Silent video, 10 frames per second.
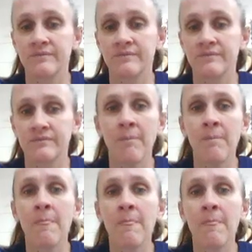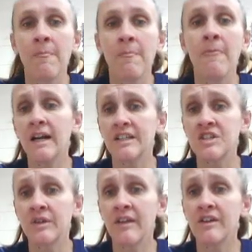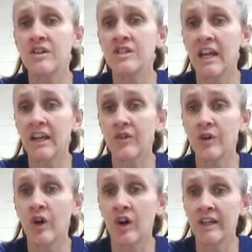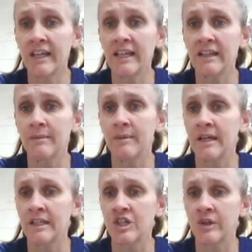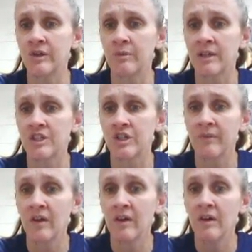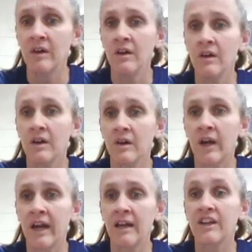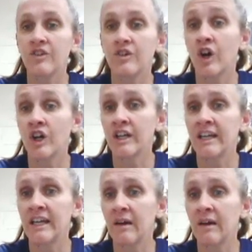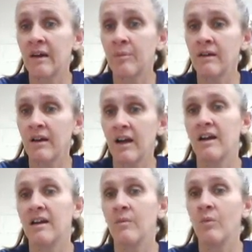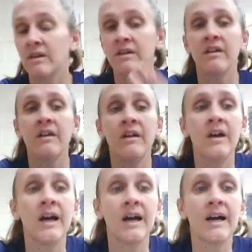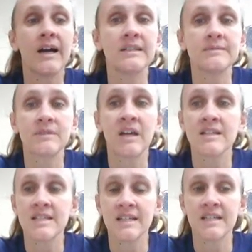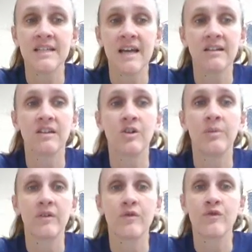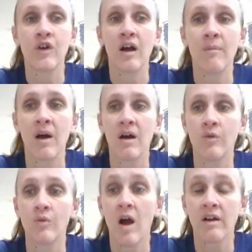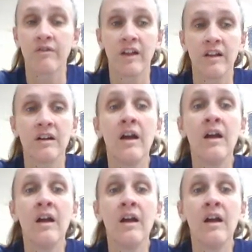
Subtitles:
Okay. All right. So now there's Andrew Carnegie, and let me kind of show you of him. Okay. There's Andrew Carnegie up here, white beard, kind of stands out a little bit from Rockefeller.